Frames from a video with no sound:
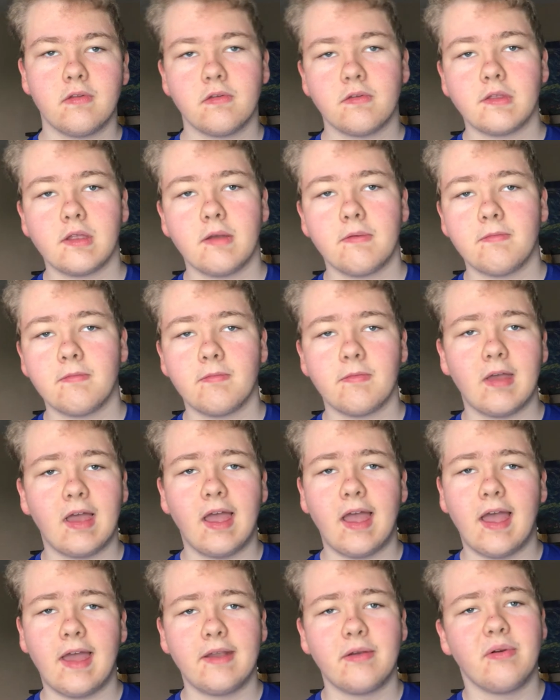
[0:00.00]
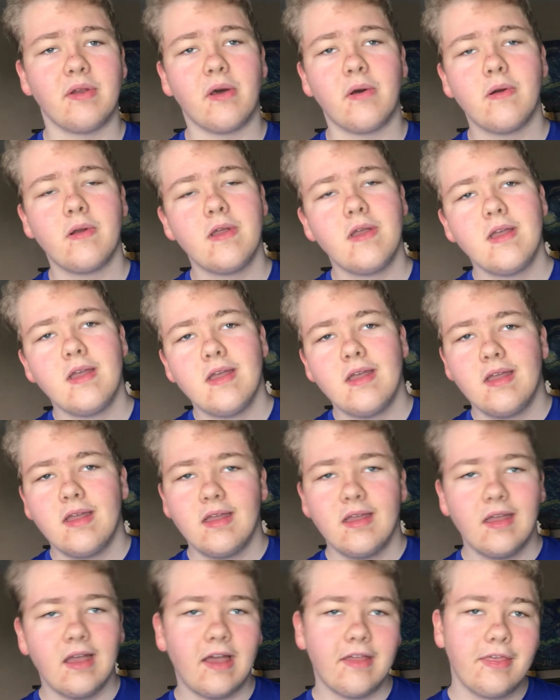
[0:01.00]
and stuff. I don't know.
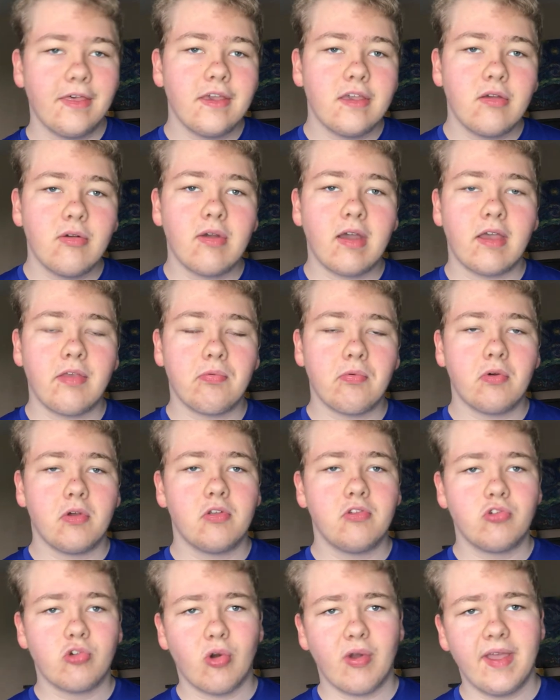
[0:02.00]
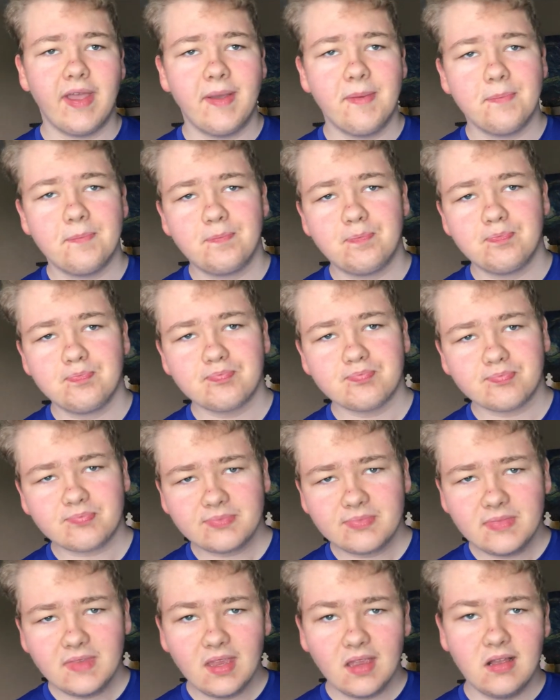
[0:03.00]
I think you guys will enjoy it.
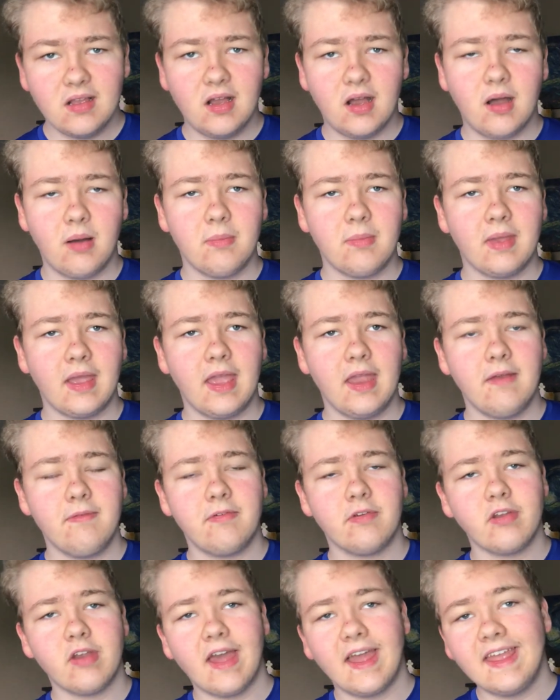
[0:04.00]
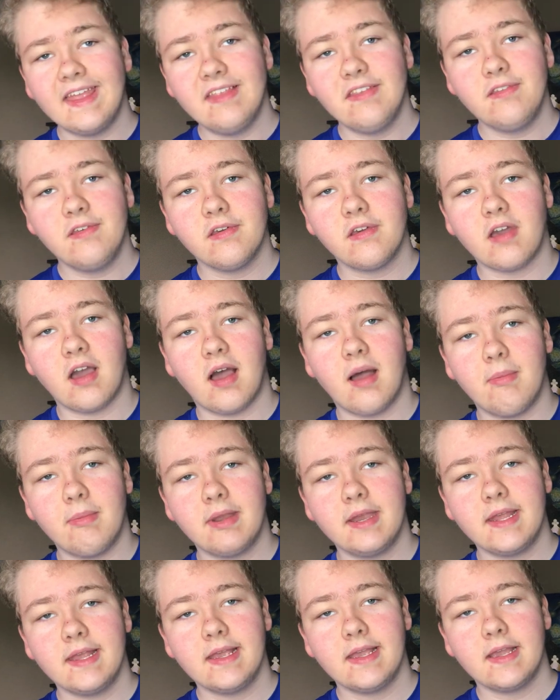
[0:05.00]
And if you're not into
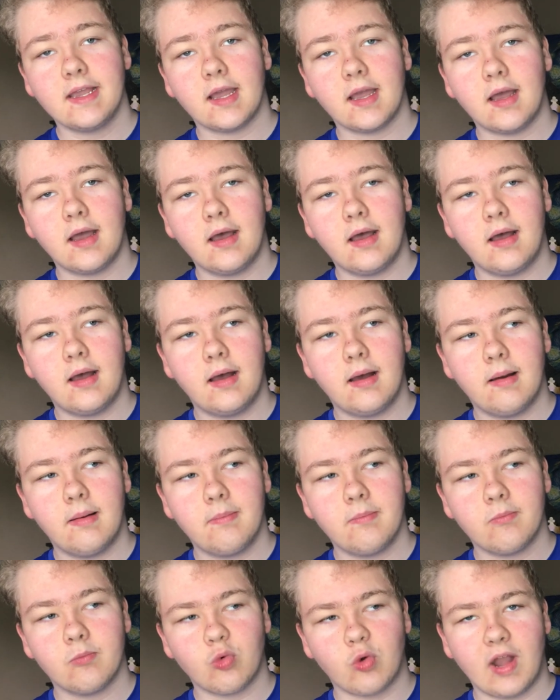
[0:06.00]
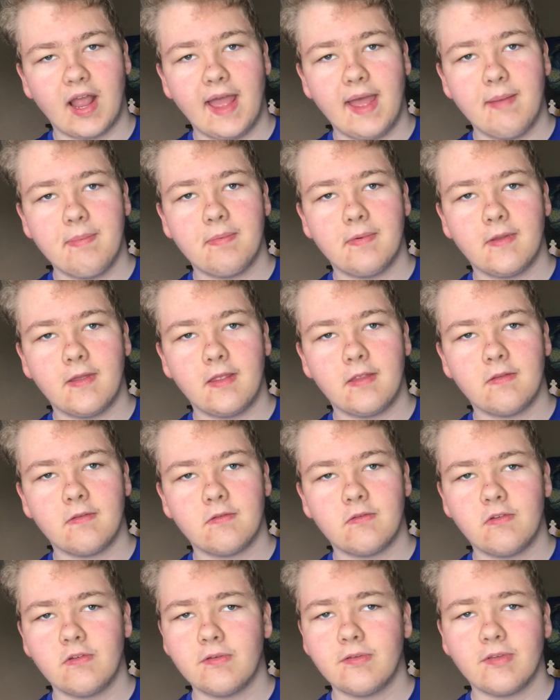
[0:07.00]
comedy, rap
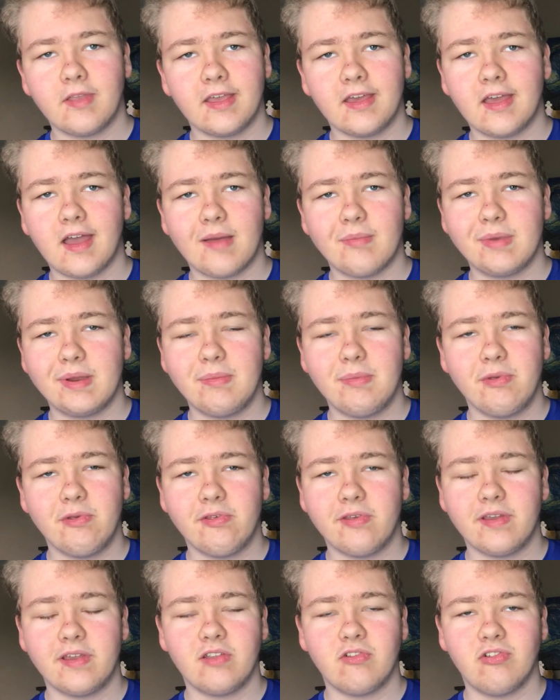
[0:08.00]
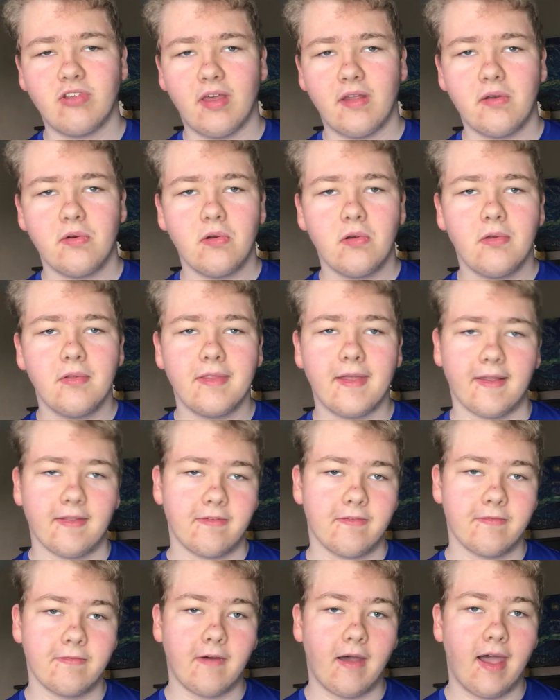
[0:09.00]
and just like comedy music in general,
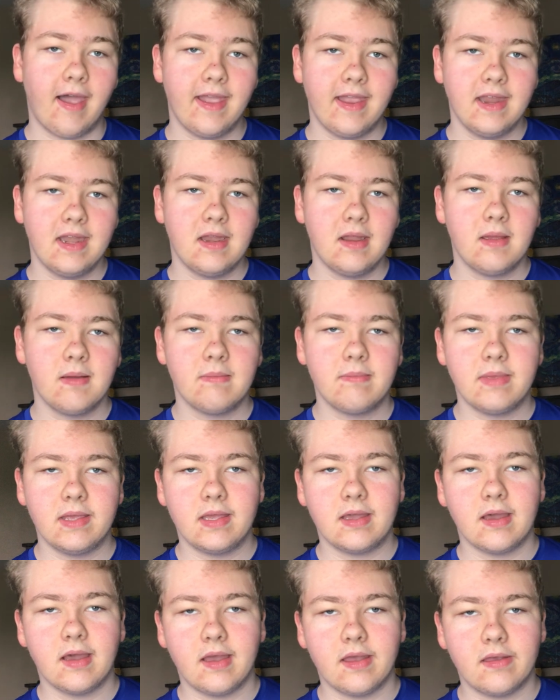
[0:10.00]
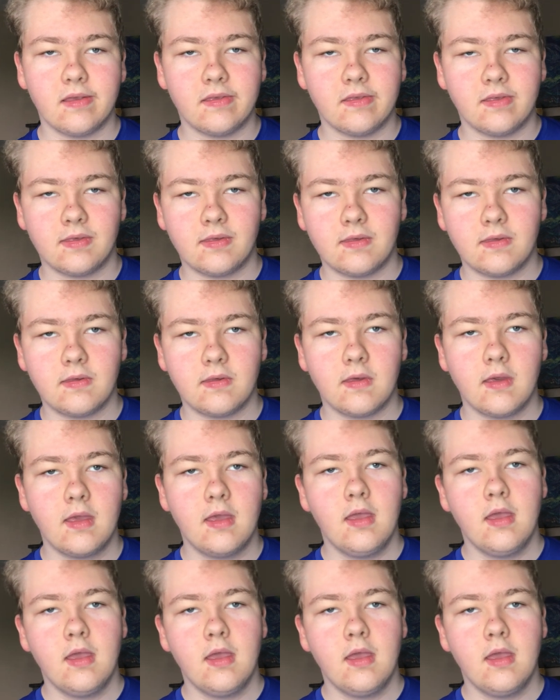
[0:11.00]
that's fine, because